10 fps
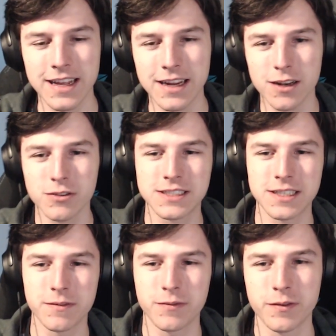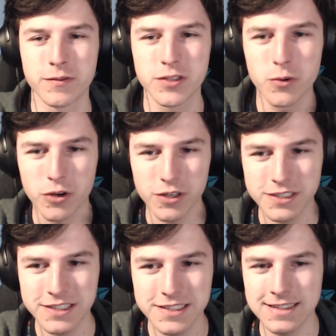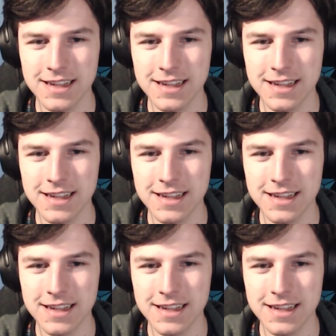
inclusive with 2 curses.